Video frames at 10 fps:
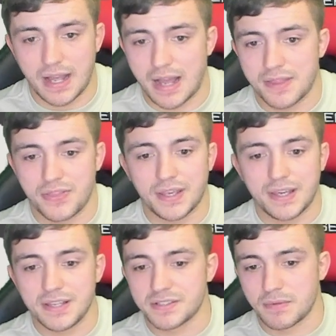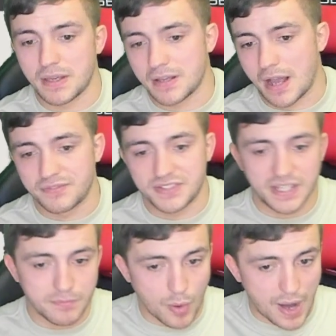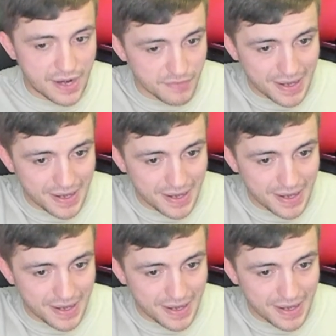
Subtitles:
I think I've seen more out of him.